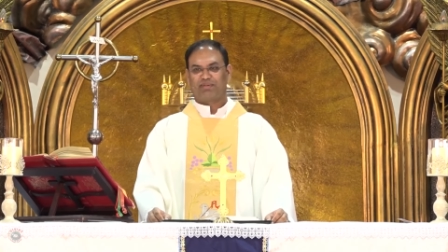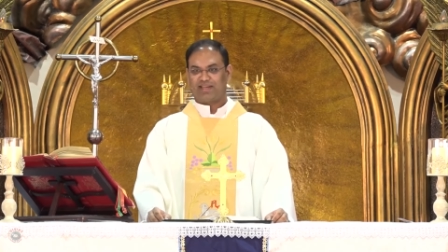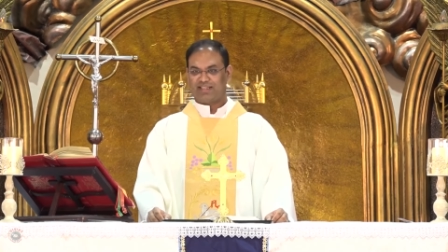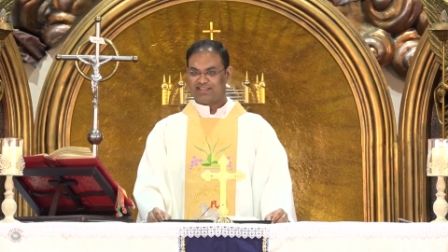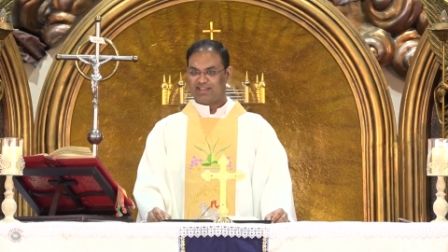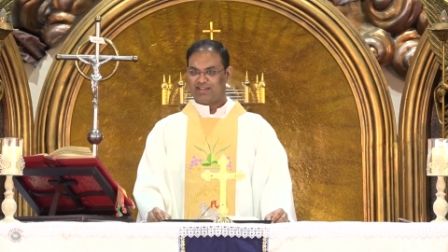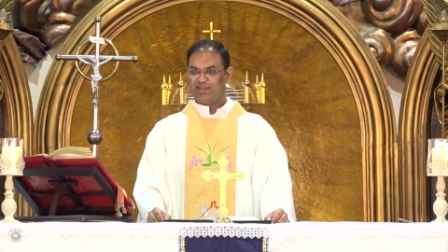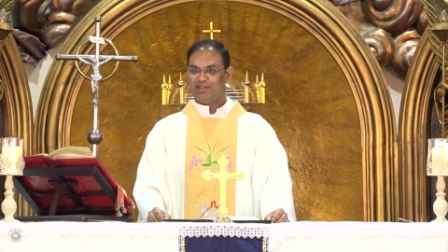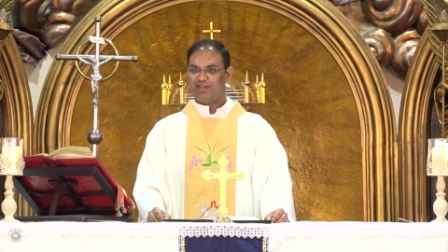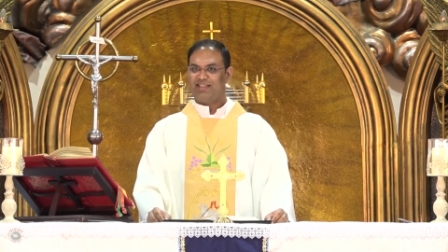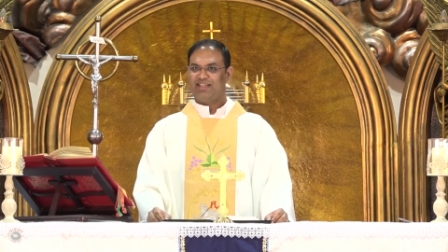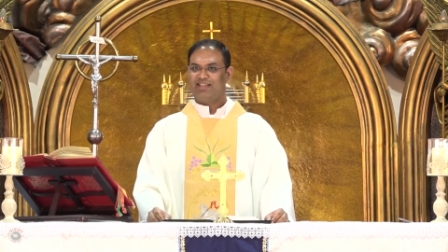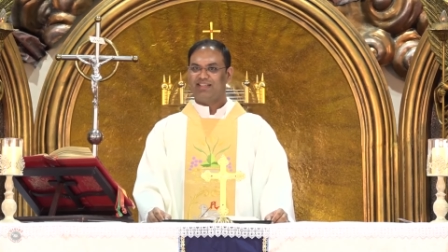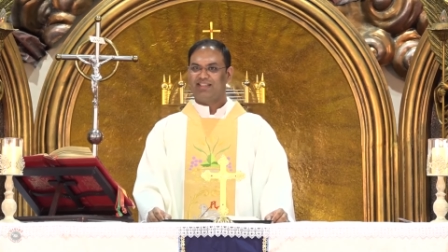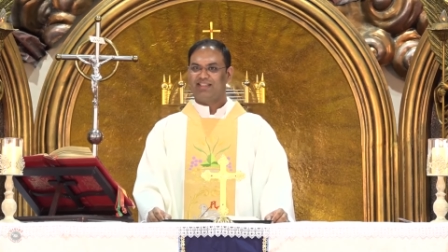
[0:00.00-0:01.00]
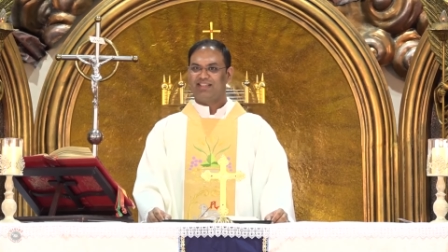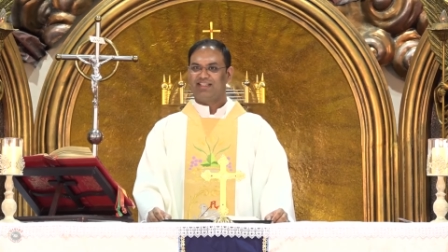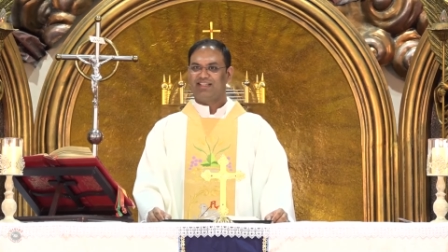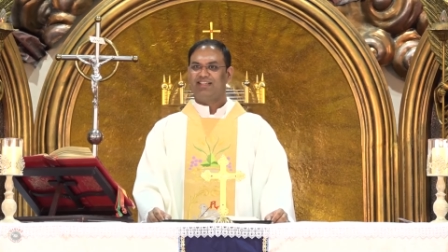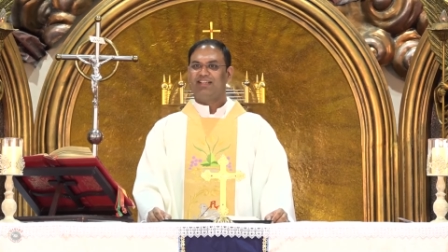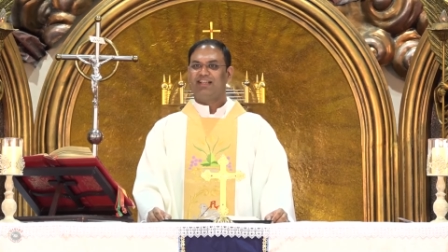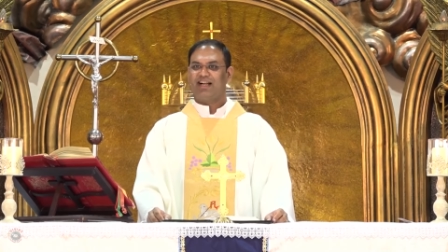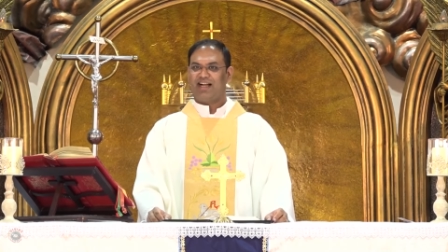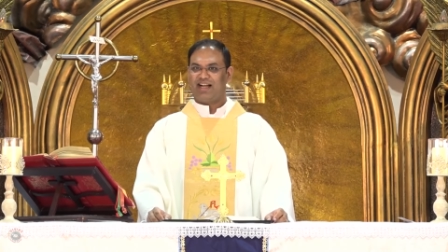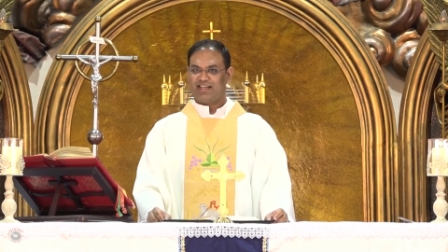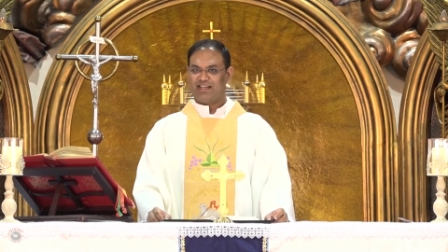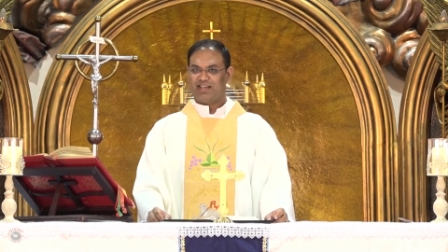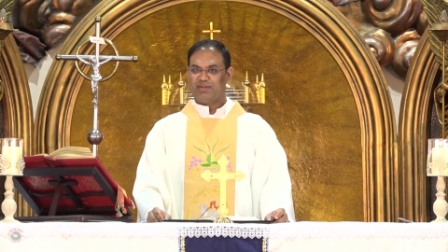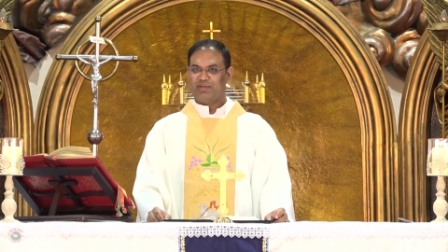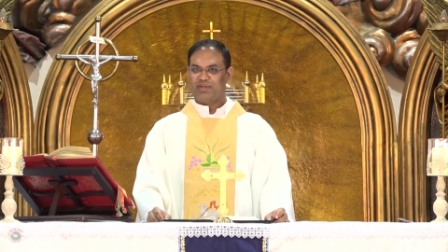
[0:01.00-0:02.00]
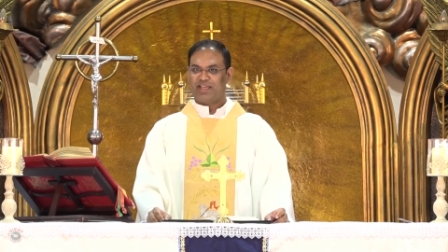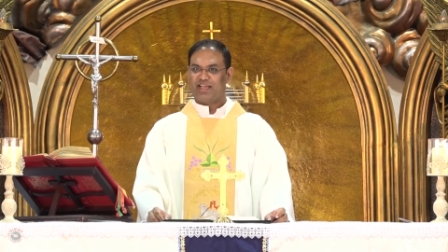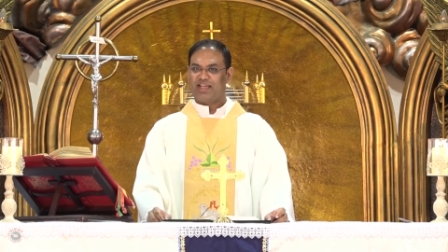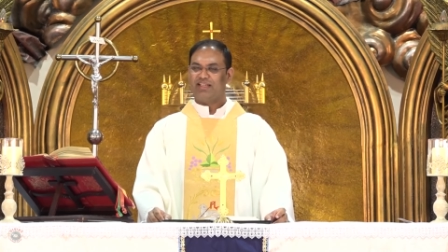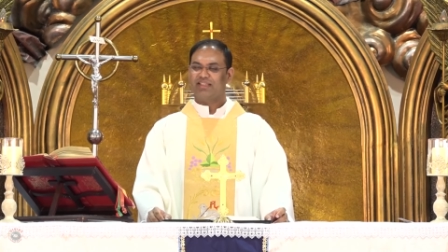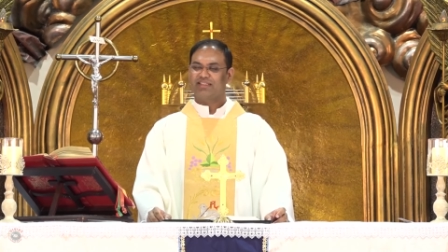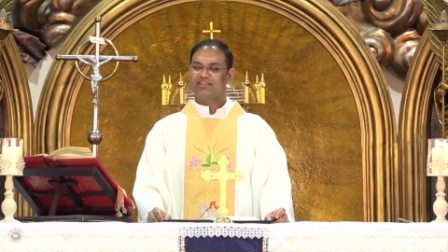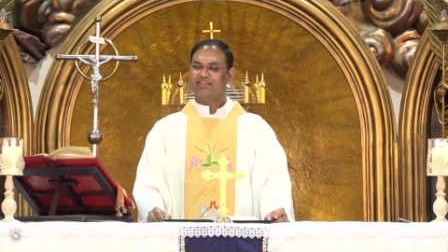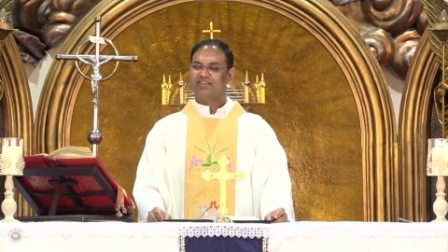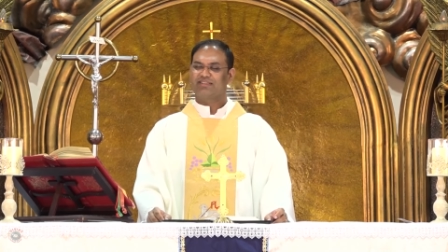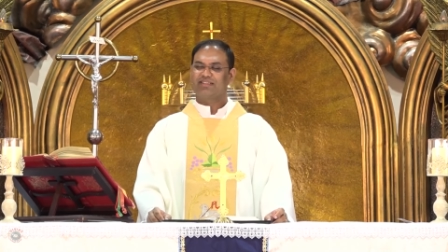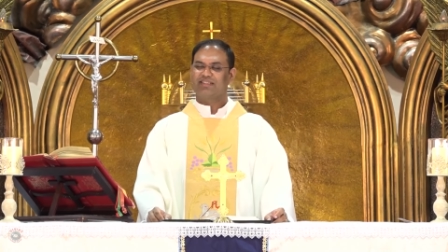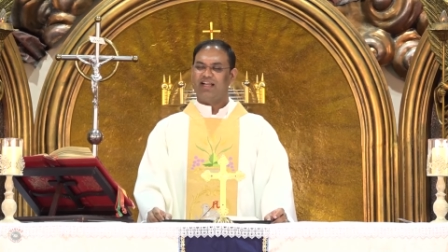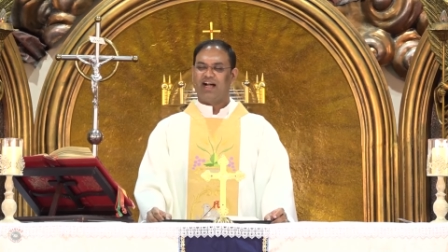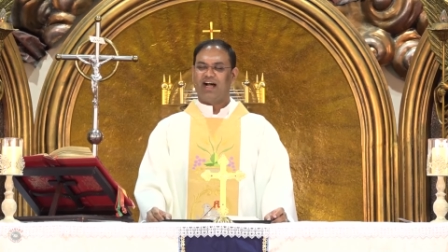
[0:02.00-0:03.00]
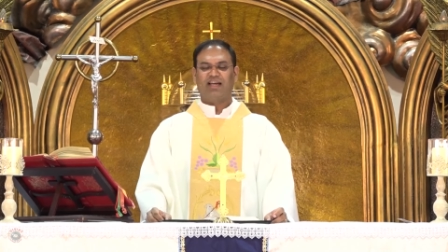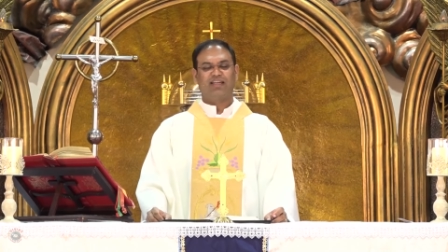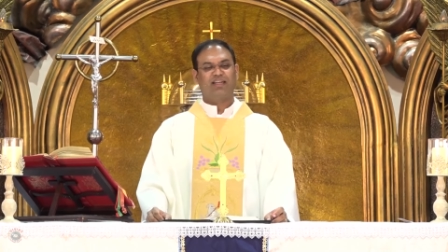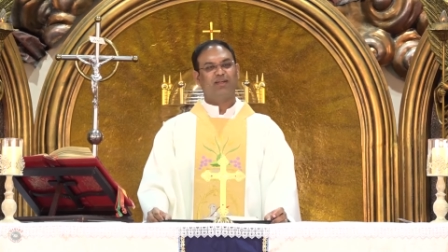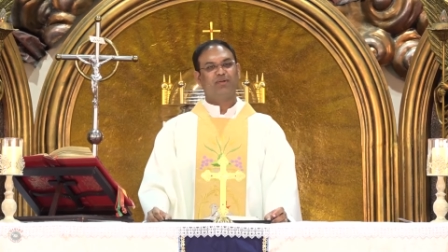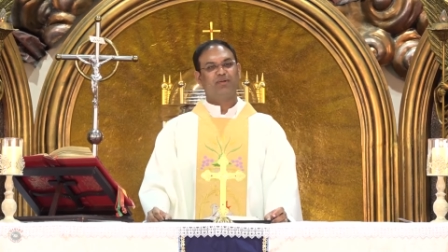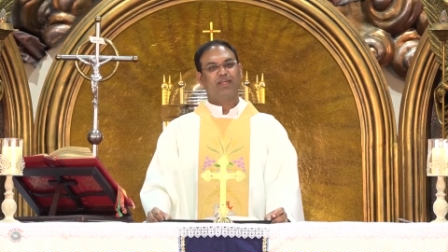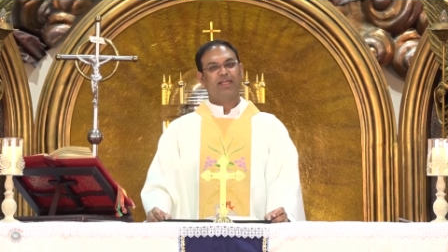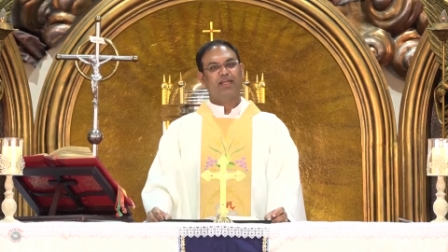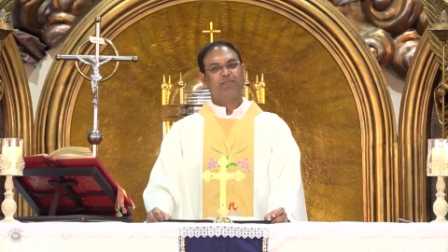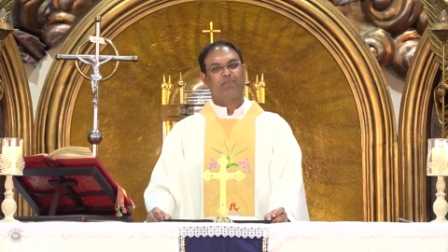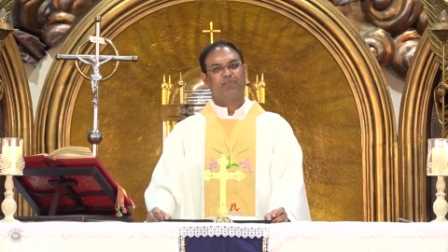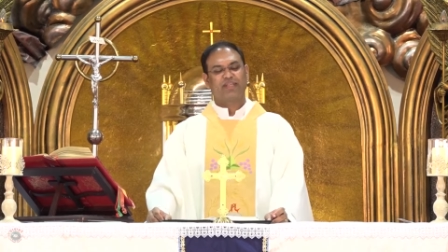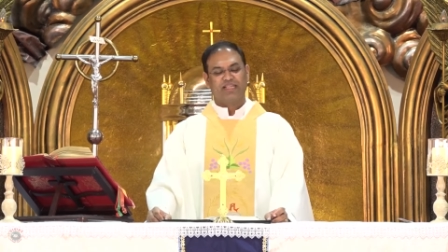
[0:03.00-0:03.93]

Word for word: praise the lord hallelujah hallelujah